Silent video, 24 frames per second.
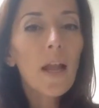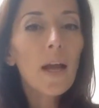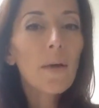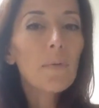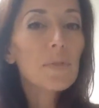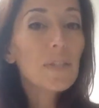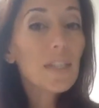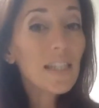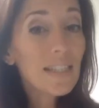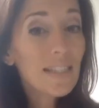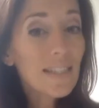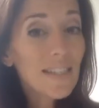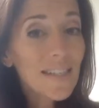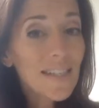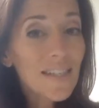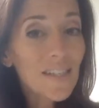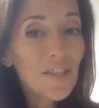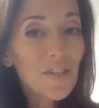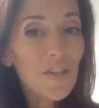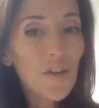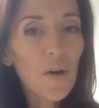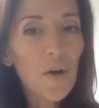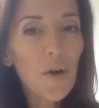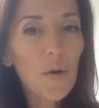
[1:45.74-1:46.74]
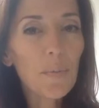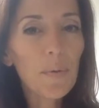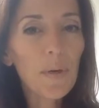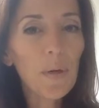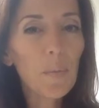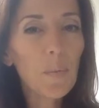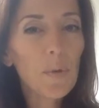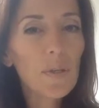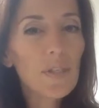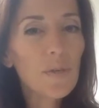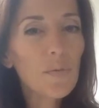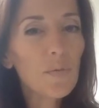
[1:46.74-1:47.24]
listening to her, but I
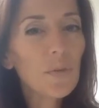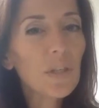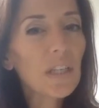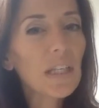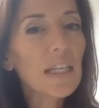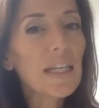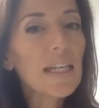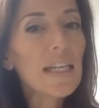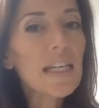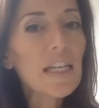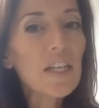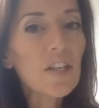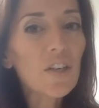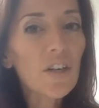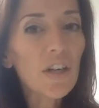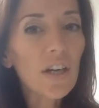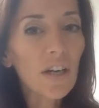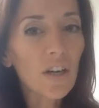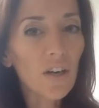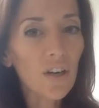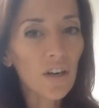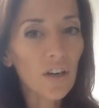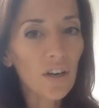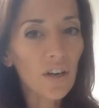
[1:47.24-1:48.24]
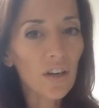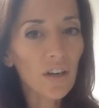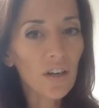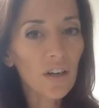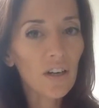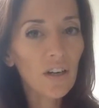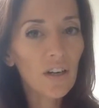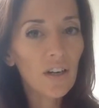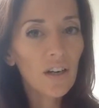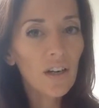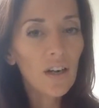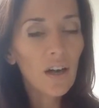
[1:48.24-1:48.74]
wasn't really hearing her.
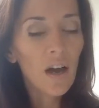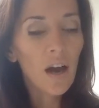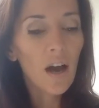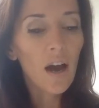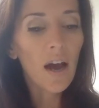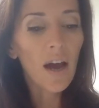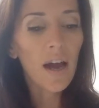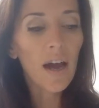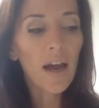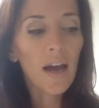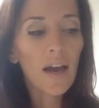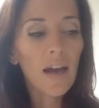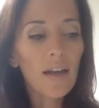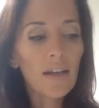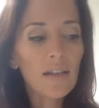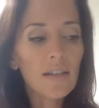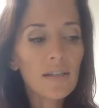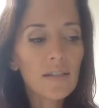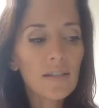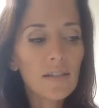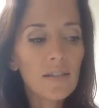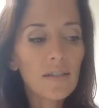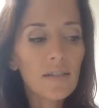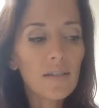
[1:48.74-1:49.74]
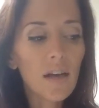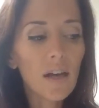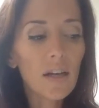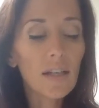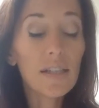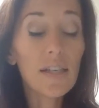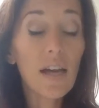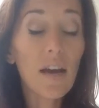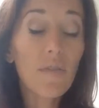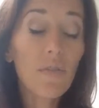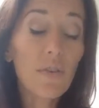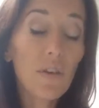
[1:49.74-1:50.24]
And I
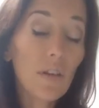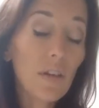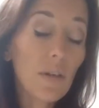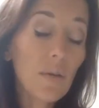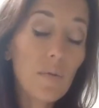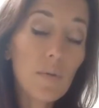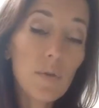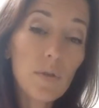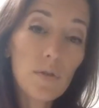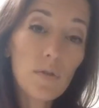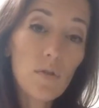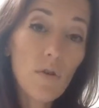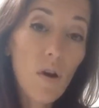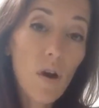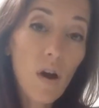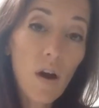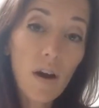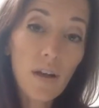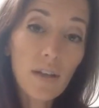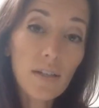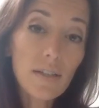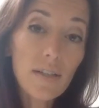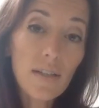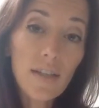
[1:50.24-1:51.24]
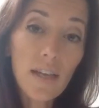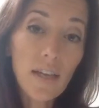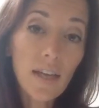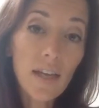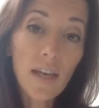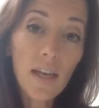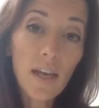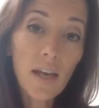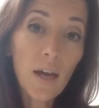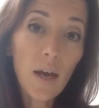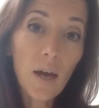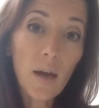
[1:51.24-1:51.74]
definitely was not
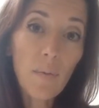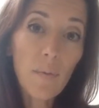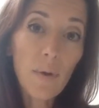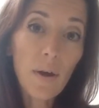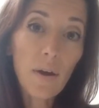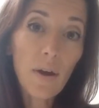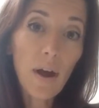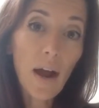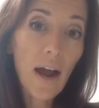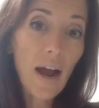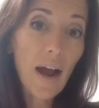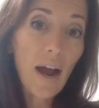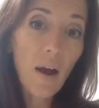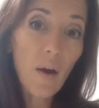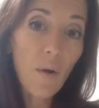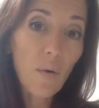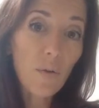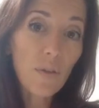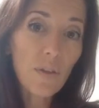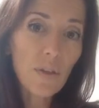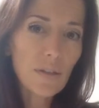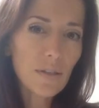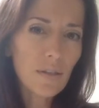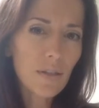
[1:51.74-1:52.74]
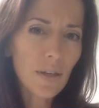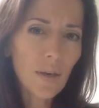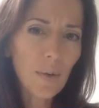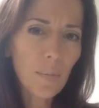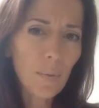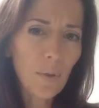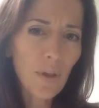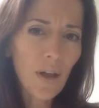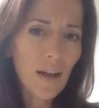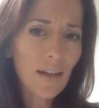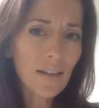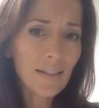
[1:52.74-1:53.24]
thinking about how this could
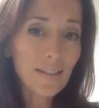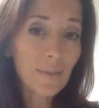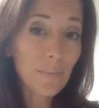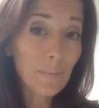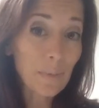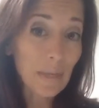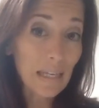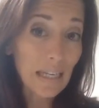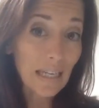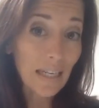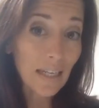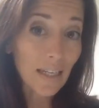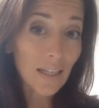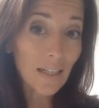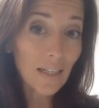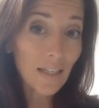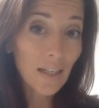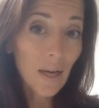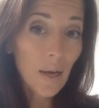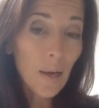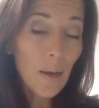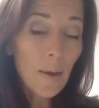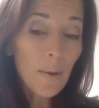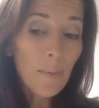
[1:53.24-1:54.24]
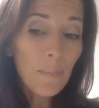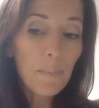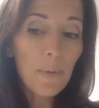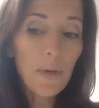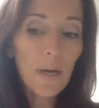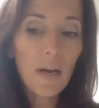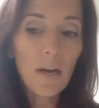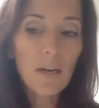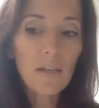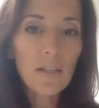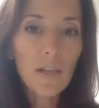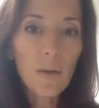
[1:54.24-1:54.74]
apply to me,
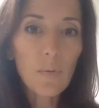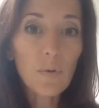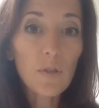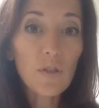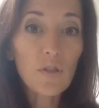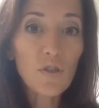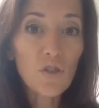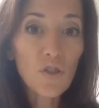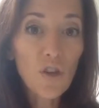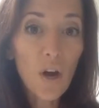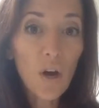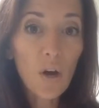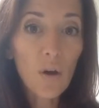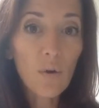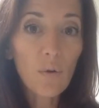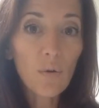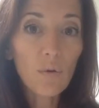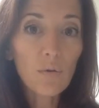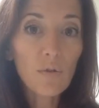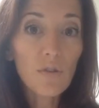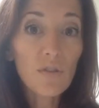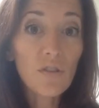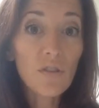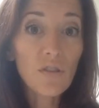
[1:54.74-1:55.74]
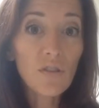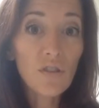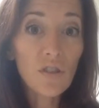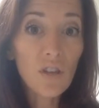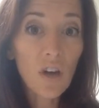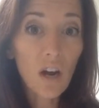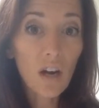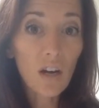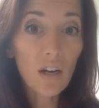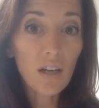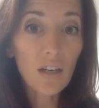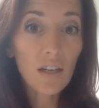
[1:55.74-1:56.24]
because I was so
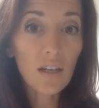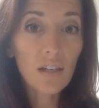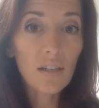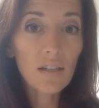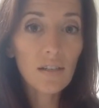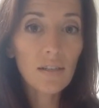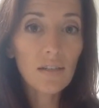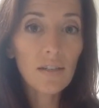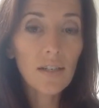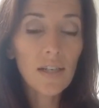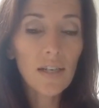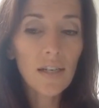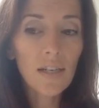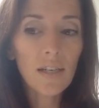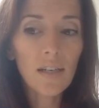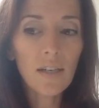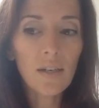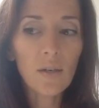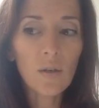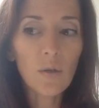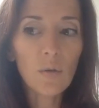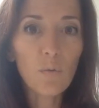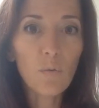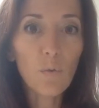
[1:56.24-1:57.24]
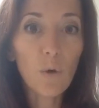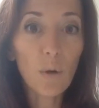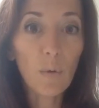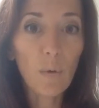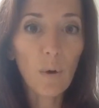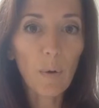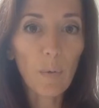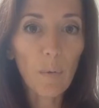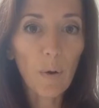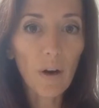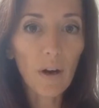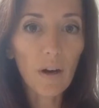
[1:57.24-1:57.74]
stuck in
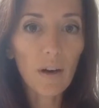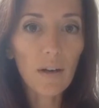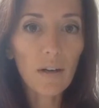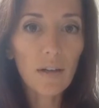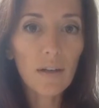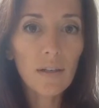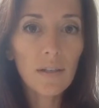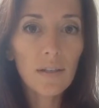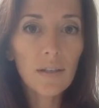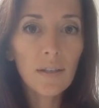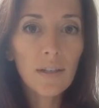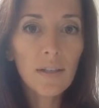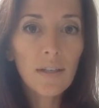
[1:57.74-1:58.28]
work